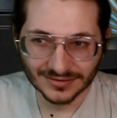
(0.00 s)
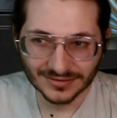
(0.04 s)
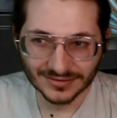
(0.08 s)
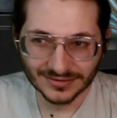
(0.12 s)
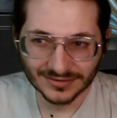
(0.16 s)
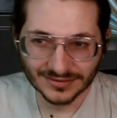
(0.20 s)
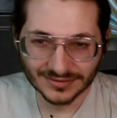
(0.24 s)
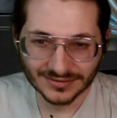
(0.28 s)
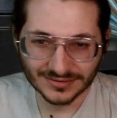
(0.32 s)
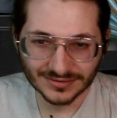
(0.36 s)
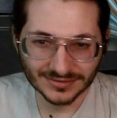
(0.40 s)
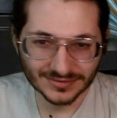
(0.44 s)

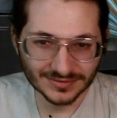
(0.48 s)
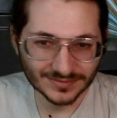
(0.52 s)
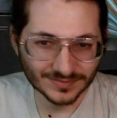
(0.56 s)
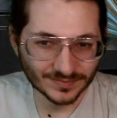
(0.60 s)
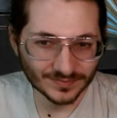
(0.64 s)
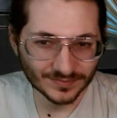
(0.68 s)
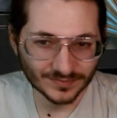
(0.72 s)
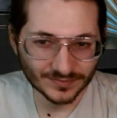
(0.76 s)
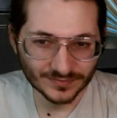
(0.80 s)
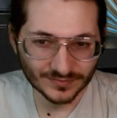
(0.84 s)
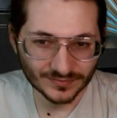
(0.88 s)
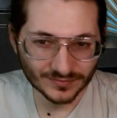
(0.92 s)
This is...
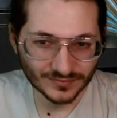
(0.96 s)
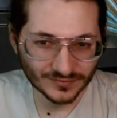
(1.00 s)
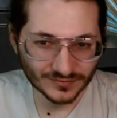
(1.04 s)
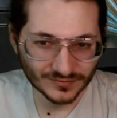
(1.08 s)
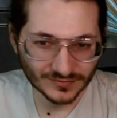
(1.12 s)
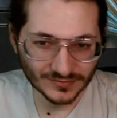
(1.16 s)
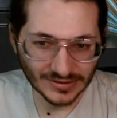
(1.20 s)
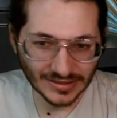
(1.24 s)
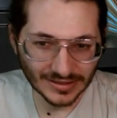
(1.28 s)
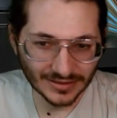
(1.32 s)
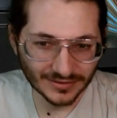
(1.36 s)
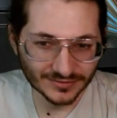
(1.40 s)

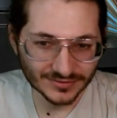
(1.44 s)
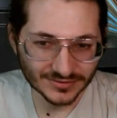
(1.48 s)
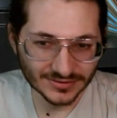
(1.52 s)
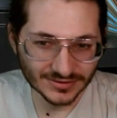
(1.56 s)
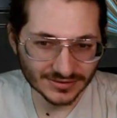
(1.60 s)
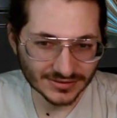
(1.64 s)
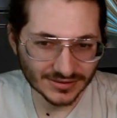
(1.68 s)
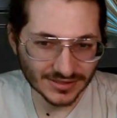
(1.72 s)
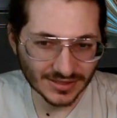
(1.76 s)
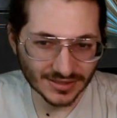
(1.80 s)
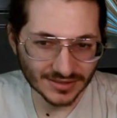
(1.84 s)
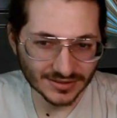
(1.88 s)
How is
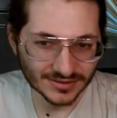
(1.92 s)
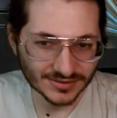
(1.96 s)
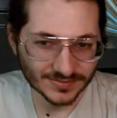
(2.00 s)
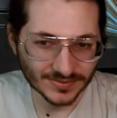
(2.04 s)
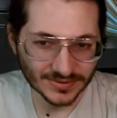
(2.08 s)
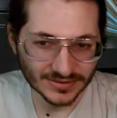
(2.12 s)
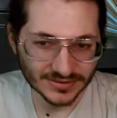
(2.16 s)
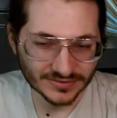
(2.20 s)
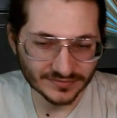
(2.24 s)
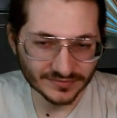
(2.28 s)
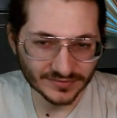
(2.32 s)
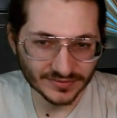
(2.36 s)
this not
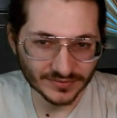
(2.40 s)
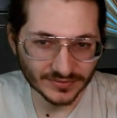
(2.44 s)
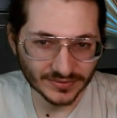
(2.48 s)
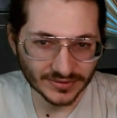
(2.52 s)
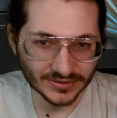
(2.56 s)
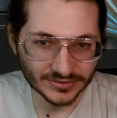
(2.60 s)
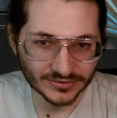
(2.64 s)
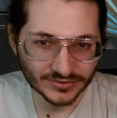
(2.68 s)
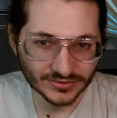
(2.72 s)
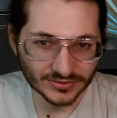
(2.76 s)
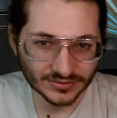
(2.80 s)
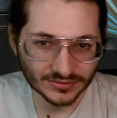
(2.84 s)
expressive
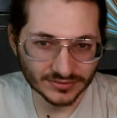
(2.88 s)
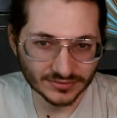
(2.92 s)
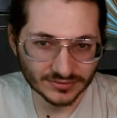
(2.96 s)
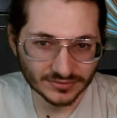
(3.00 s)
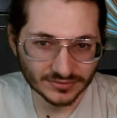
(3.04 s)
iteration?